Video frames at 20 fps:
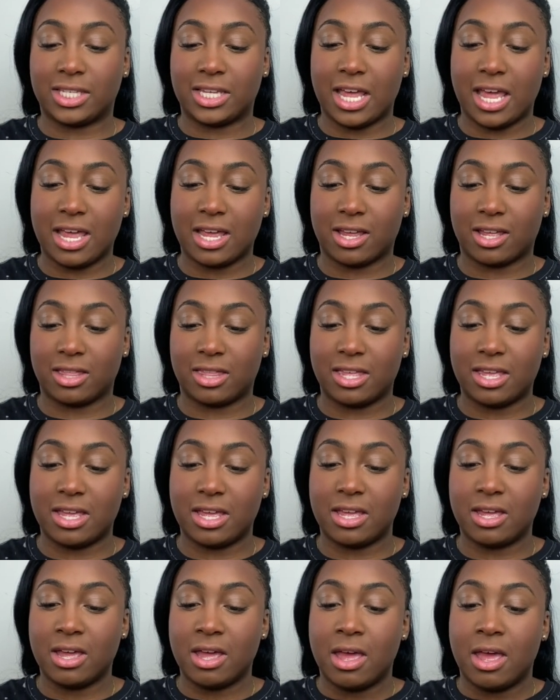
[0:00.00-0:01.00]
take
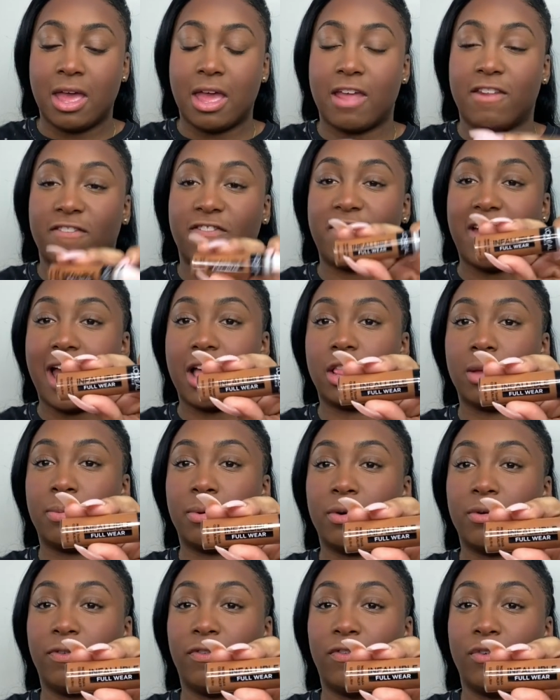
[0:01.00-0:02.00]
the
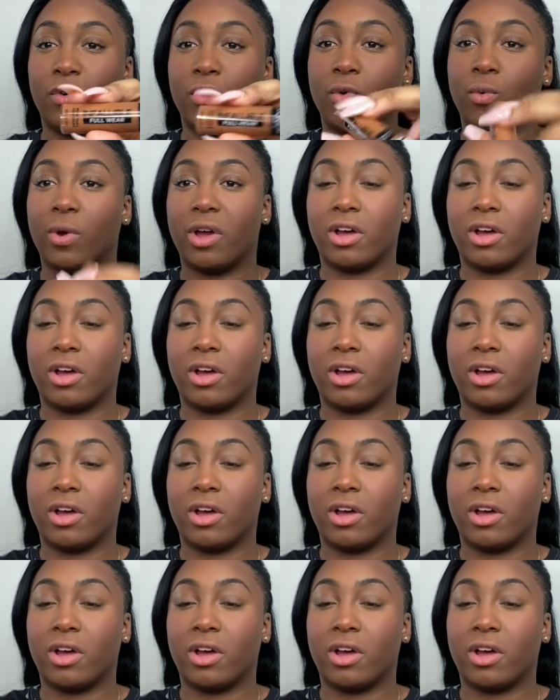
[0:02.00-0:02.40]
Infallible Full